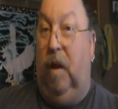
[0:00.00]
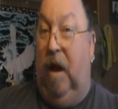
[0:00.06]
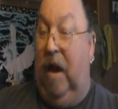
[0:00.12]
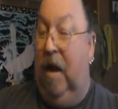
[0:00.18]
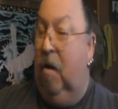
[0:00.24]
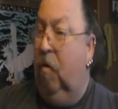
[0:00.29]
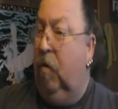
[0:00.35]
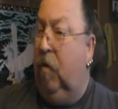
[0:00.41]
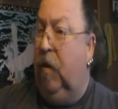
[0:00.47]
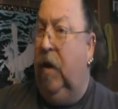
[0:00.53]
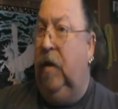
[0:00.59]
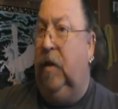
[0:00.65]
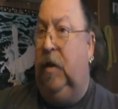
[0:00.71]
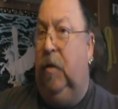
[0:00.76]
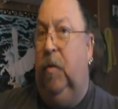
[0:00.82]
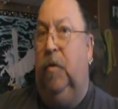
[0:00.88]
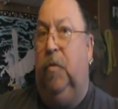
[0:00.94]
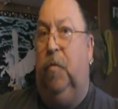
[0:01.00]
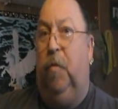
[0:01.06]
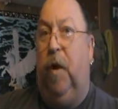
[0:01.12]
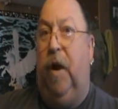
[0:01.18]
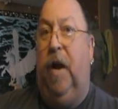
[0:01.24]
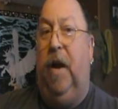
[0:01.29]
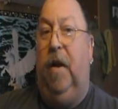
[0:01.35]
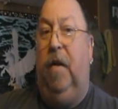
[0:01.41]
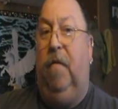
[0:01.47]
don't think she was
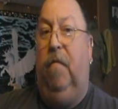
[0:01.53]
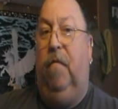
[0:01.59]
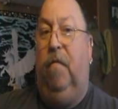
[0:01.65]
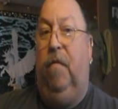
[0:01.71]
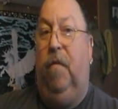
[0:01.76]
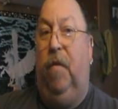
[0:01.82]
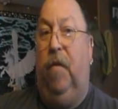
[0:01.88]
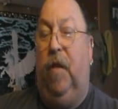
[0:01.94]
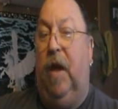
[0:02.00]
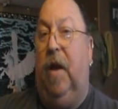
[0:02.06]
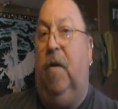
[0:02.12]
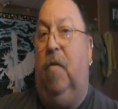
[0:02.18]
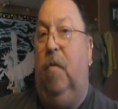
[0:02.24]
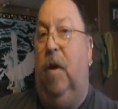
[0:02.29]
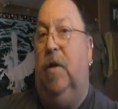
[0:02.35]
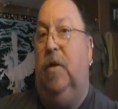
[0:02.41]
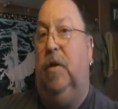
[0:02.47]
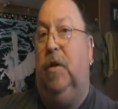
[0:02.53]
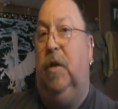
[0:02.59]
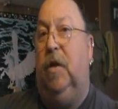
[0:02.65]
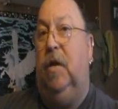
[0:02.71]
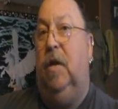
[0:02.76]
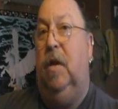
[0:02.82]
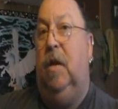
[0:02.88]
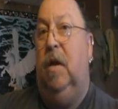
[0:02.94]
ready for that question,